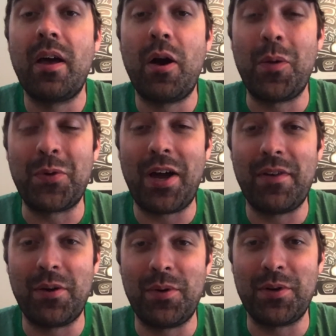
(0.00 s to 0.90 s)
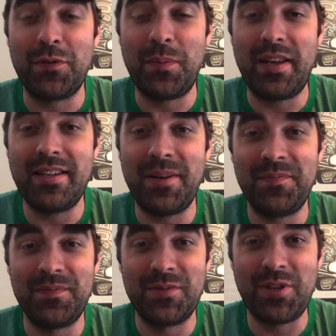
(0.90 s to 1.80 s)
Hope you're having a wonderful Monday.
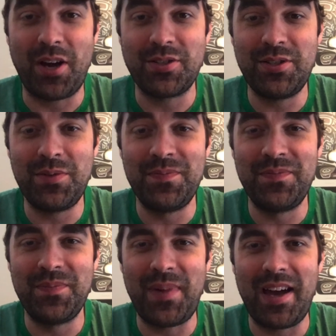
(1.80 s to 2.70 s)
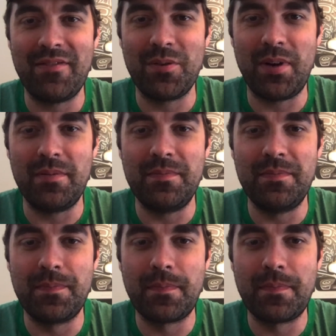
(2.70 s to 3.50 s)
Talk soon. Bye, everyone.